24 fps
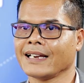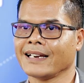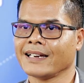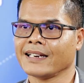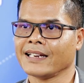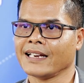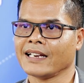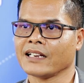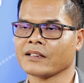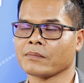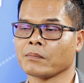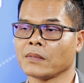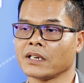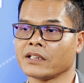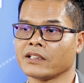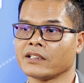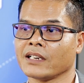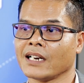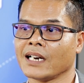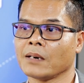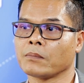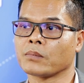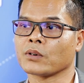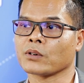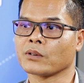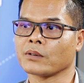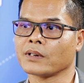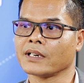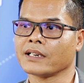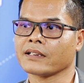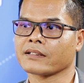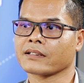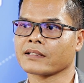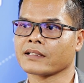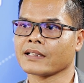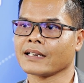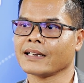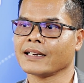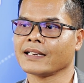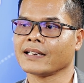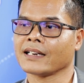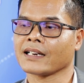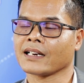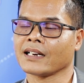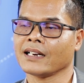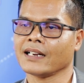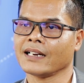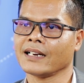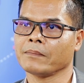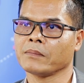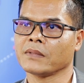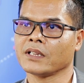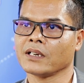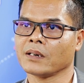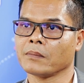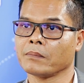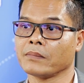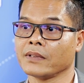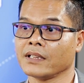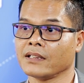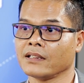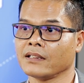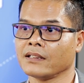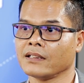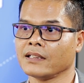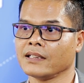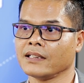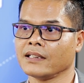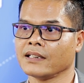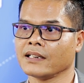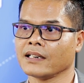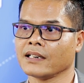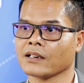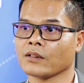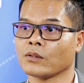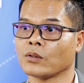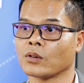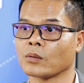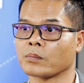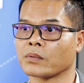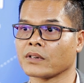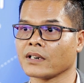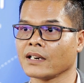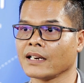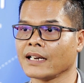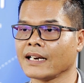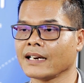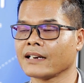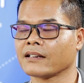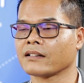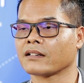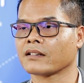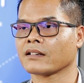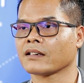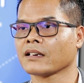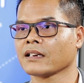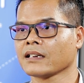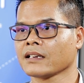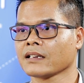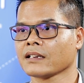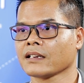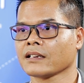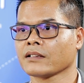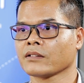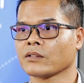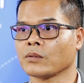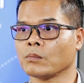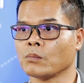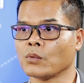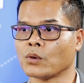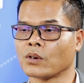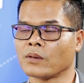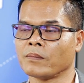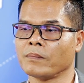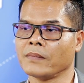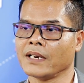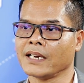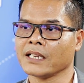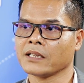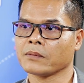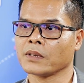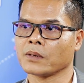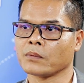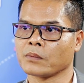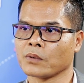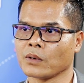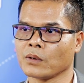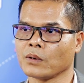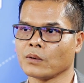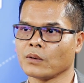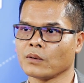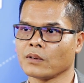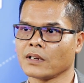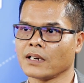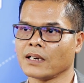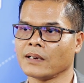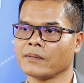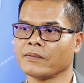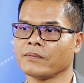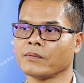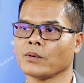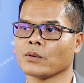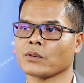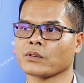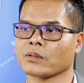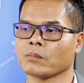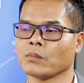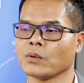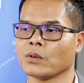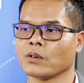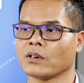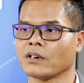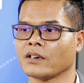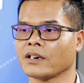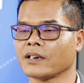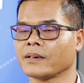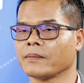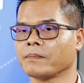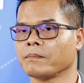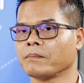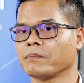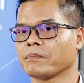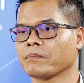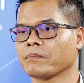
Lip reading: And as my job progressed and I climbed up in the corporate ladder to more management role, I focused more on